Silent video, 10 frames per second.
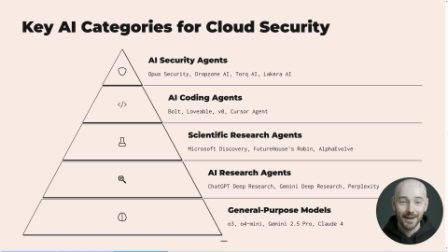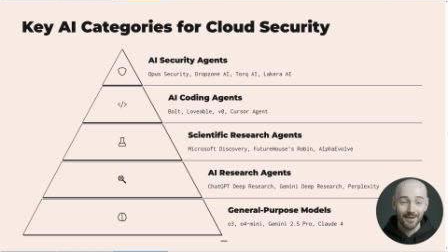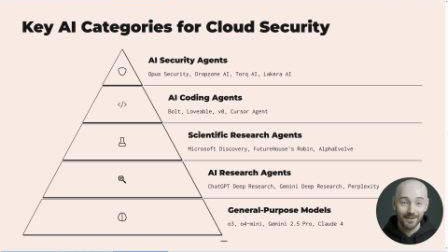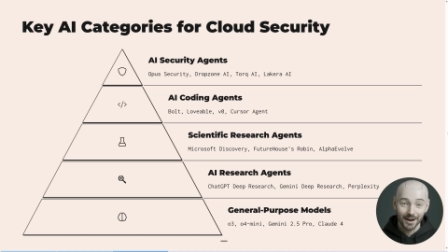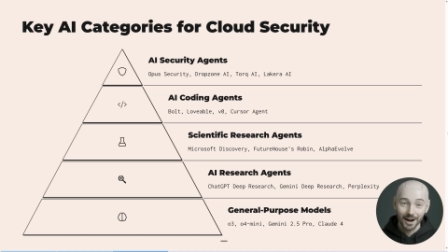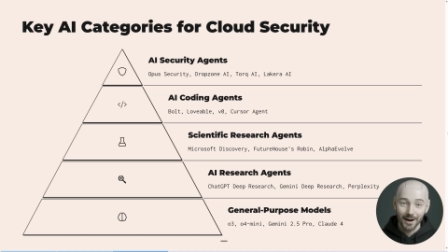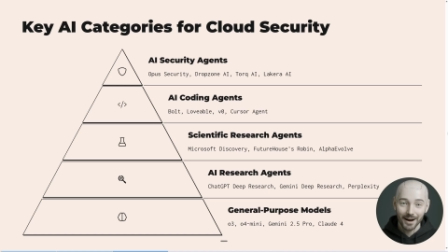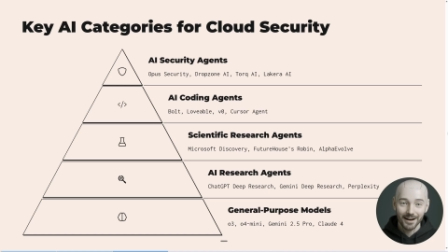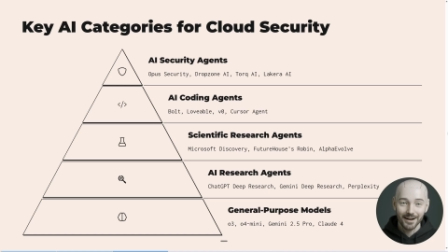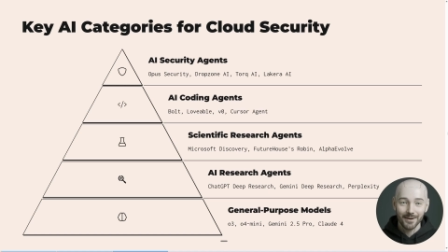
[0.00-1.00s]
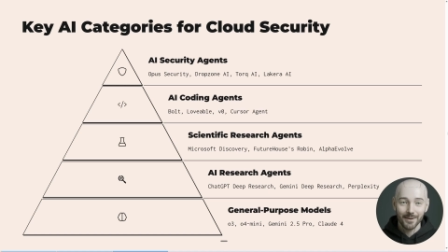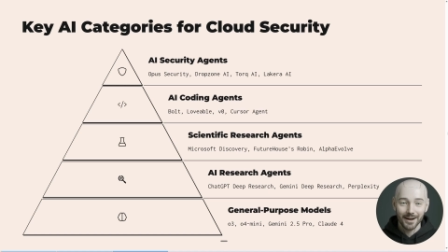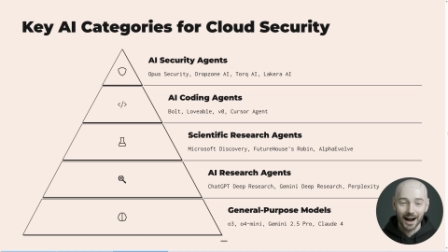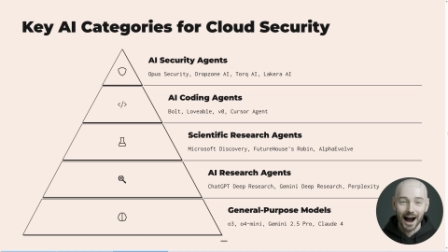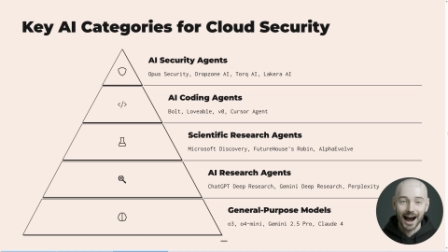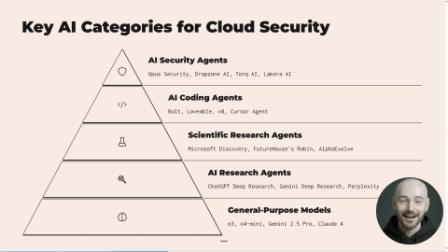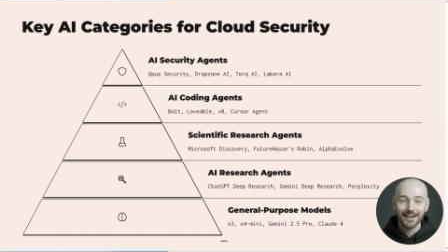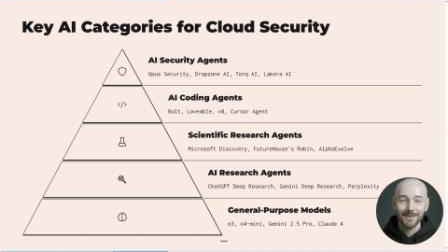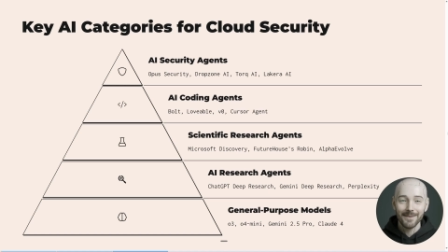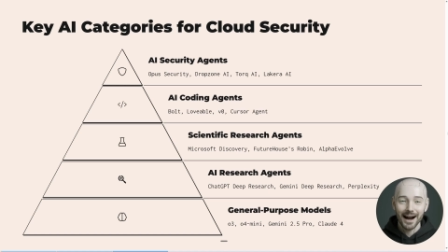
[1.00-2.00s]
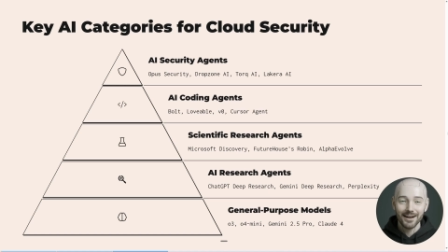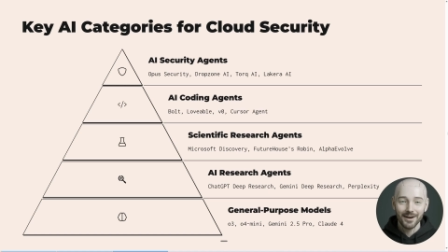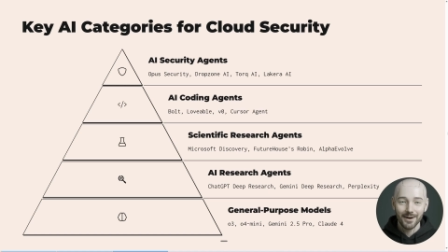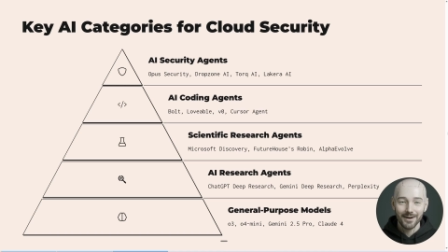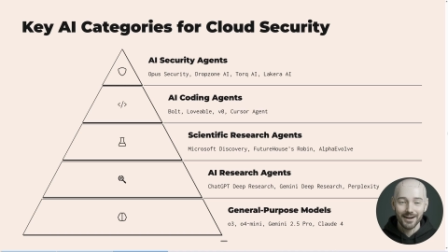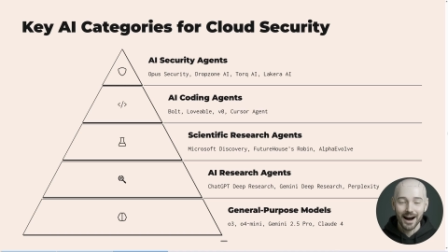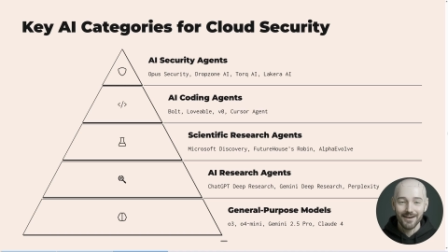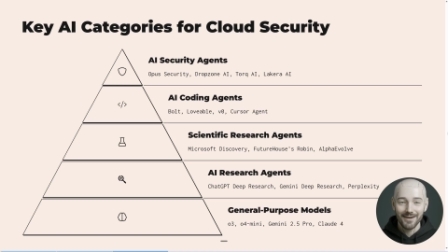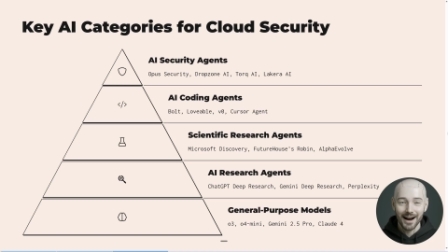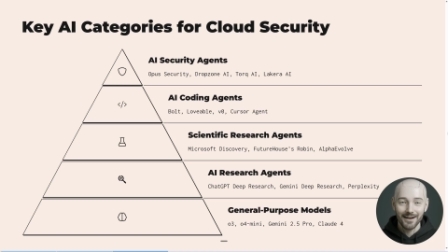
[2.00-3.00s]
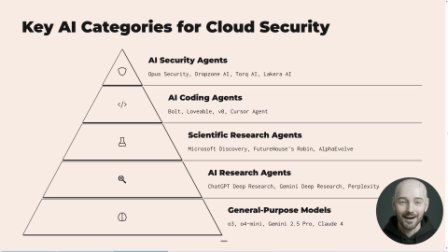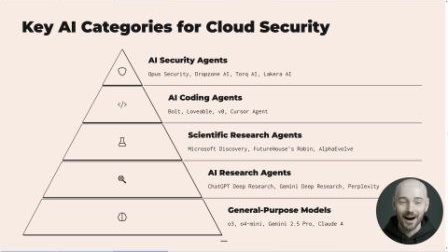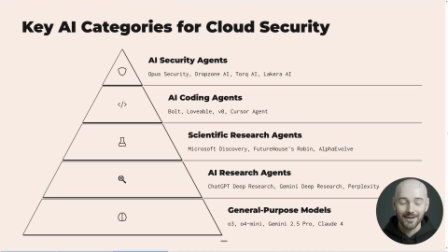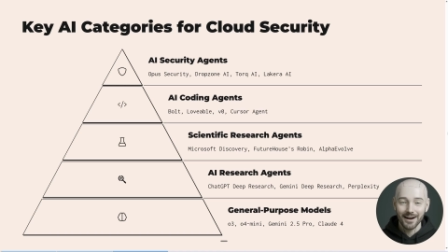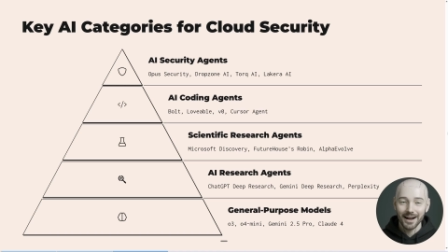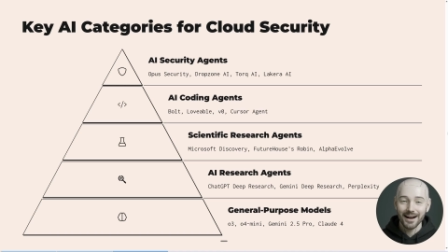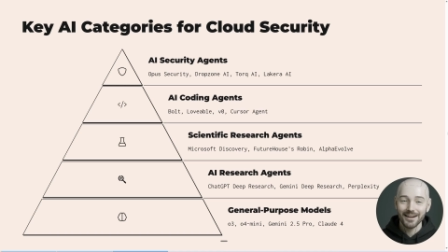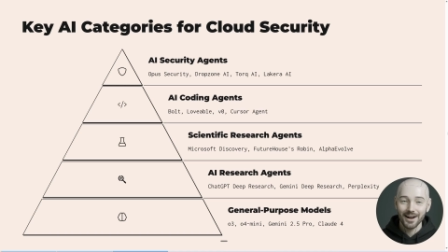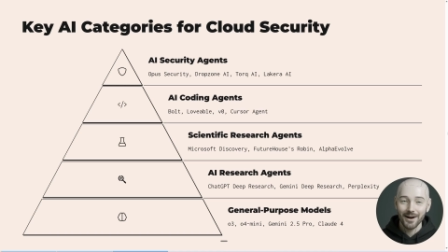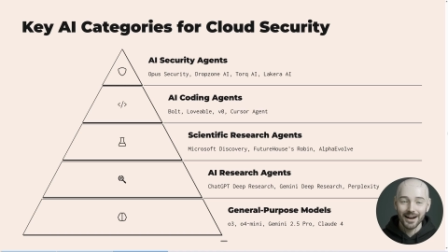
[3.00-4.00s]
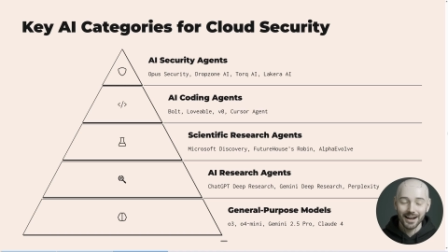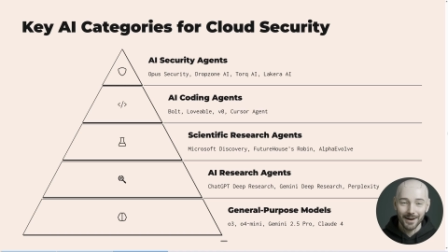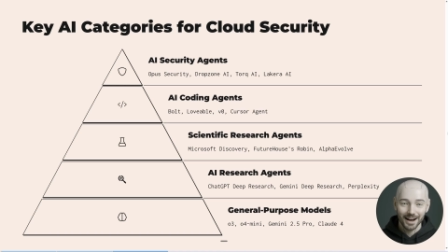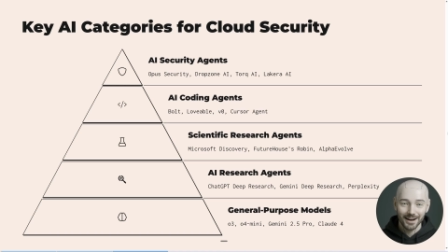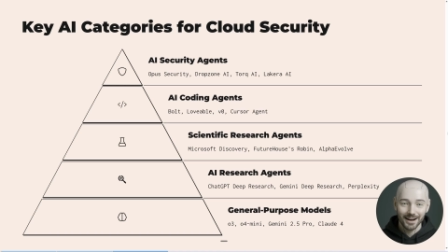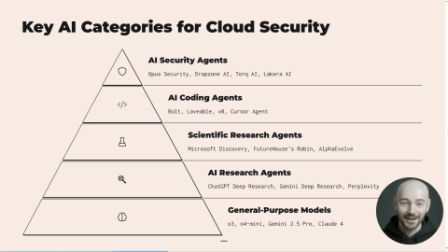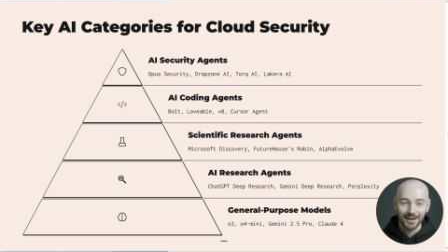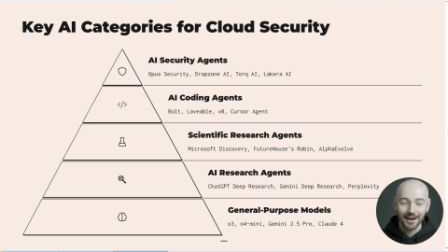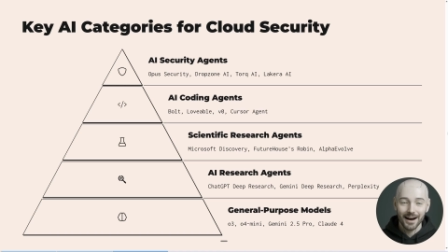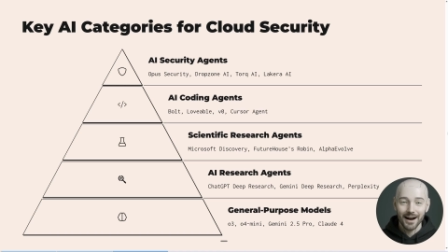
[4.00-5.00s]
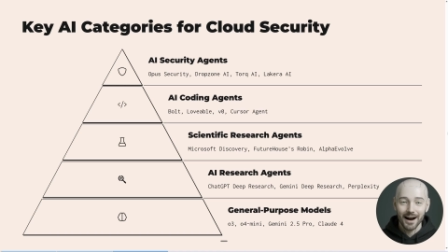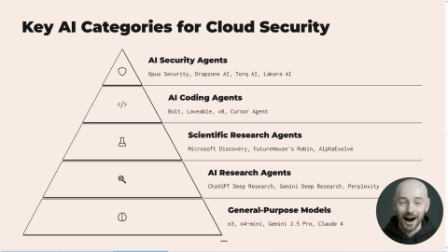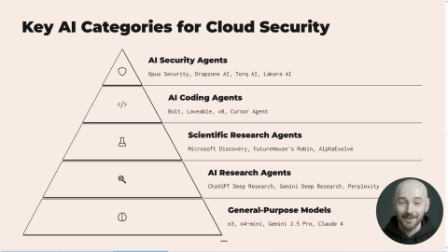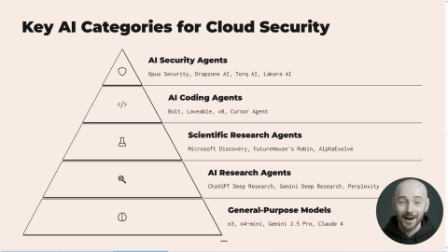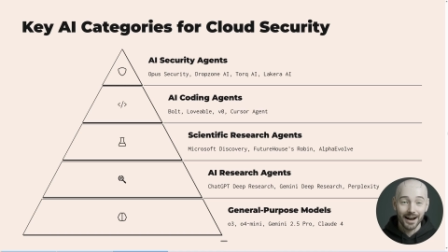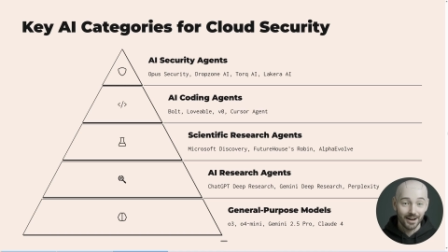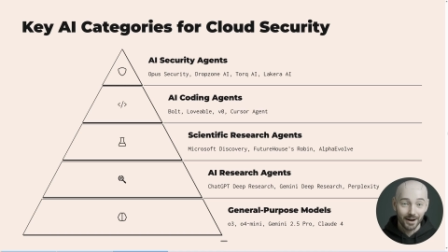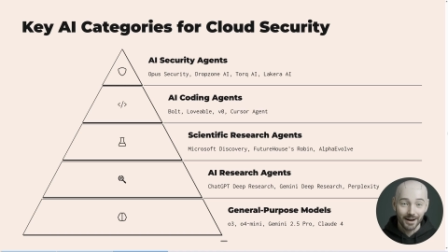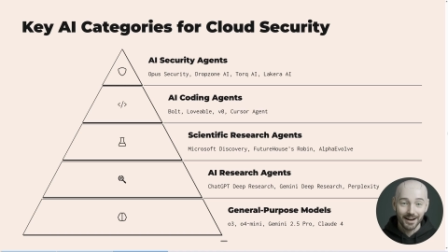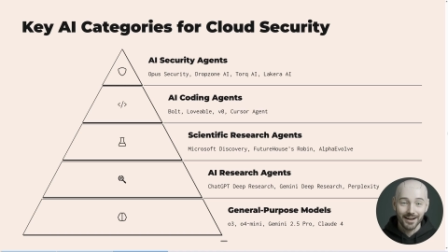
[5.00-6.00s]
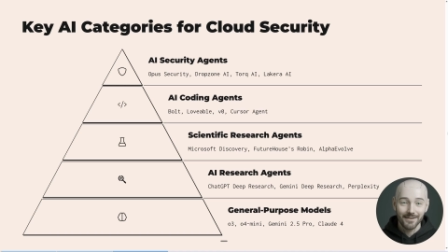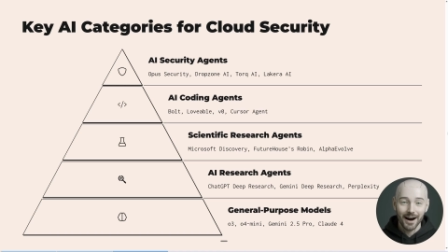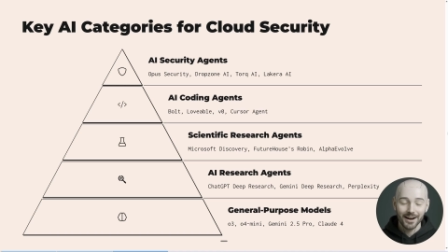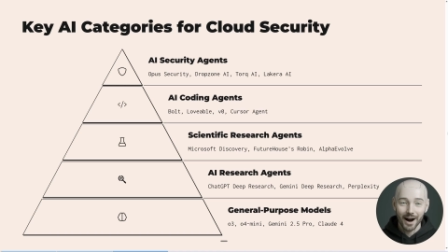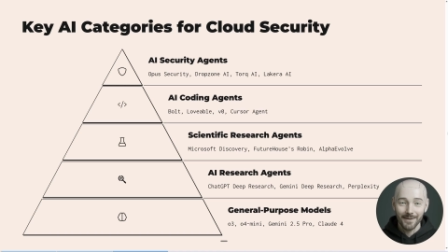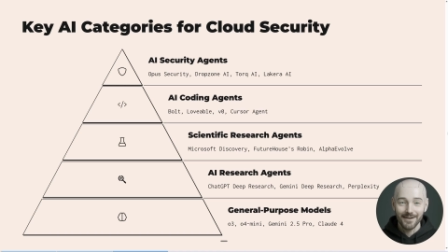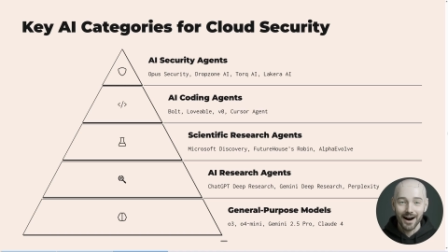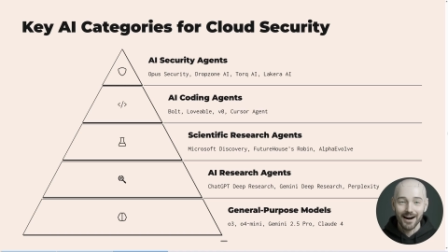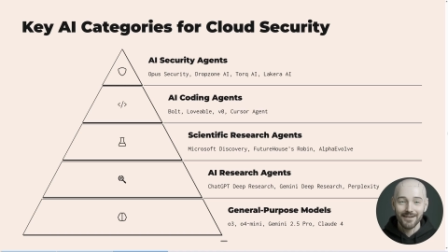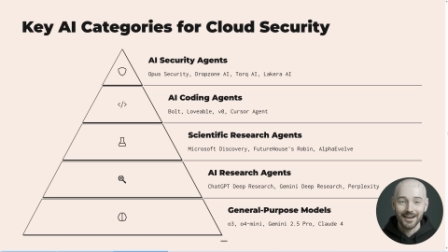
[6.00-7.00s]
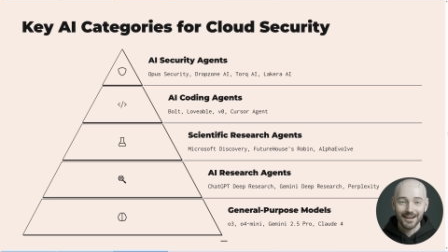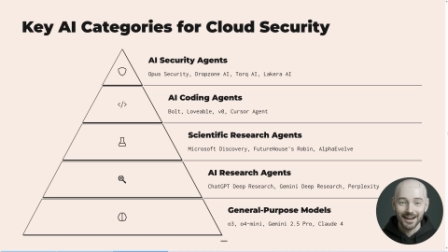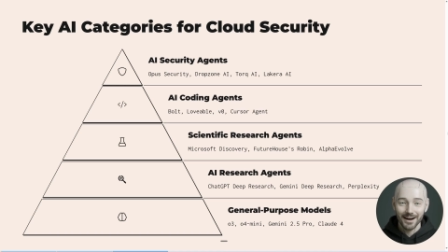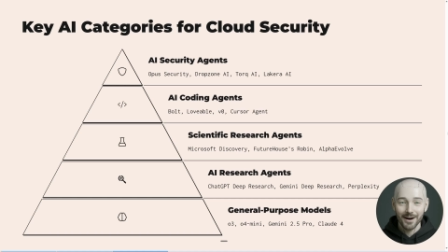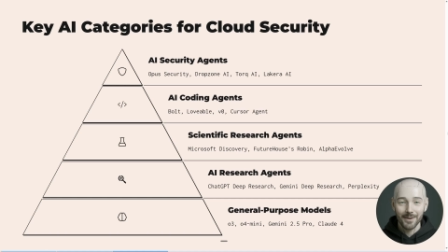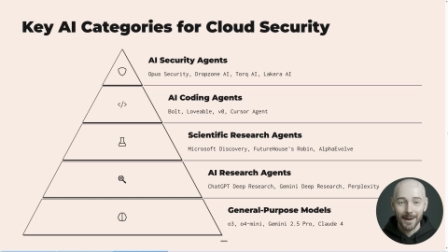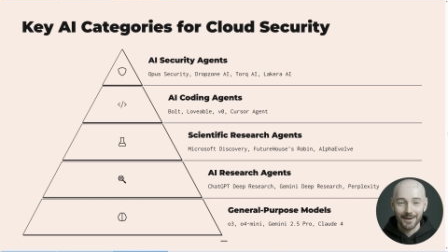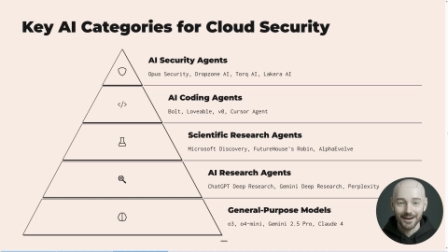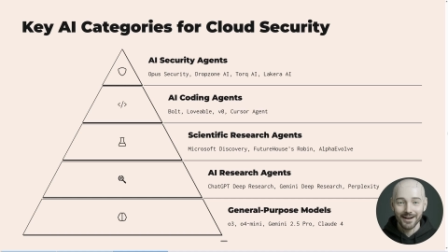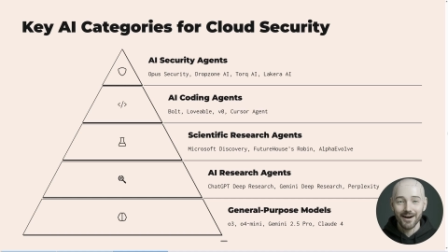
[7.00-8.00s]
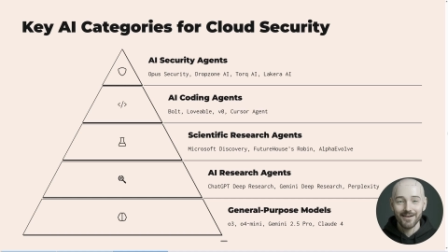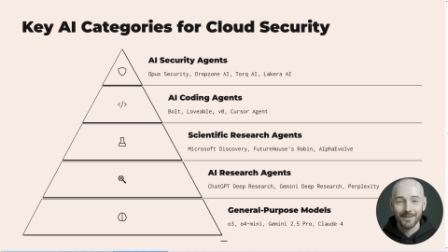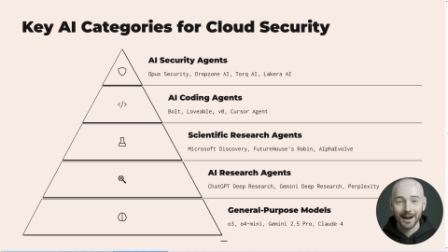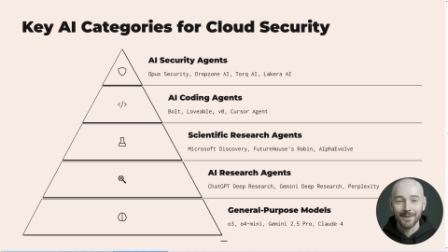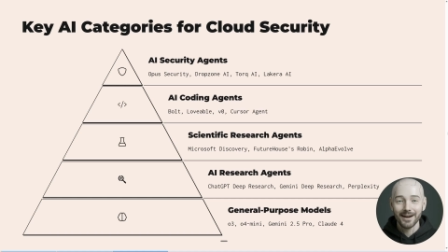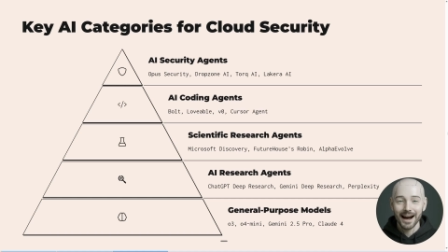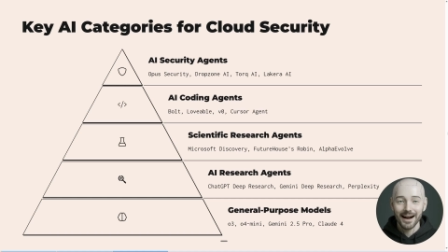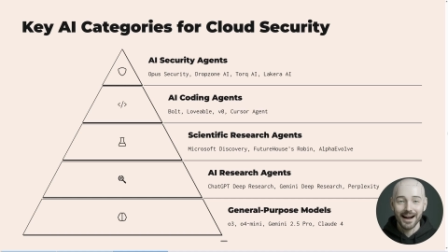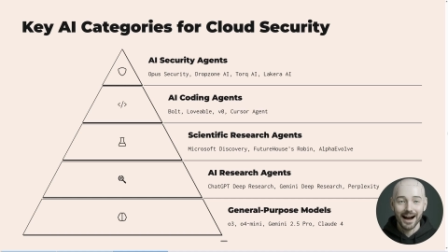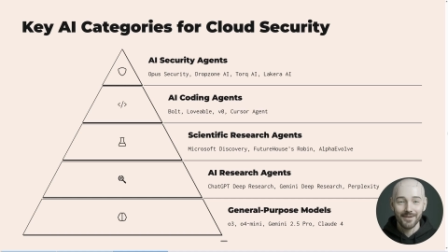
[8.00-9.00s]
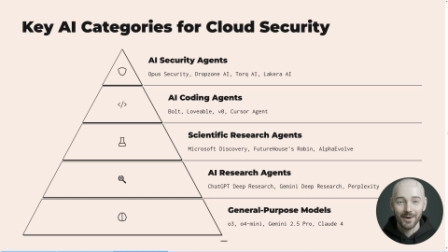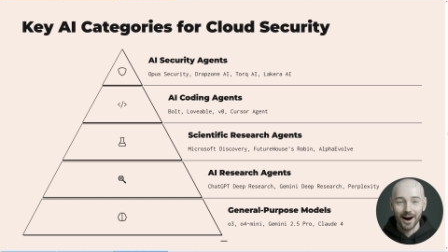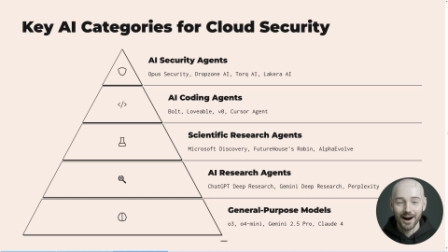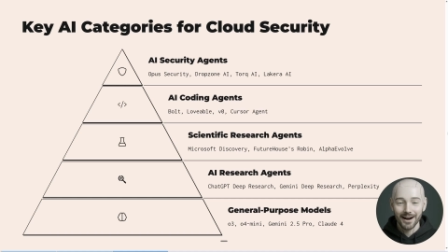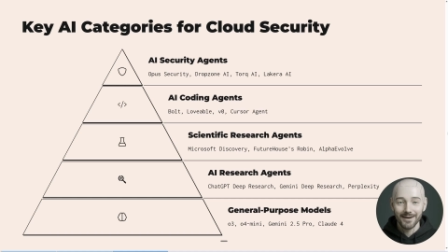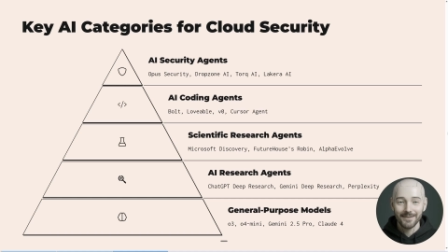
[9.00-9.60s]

If you're curious what the highest impact tools I've found are for cloud security specialists, I've made a short list of my top 5 secret weapons for people in our line of work.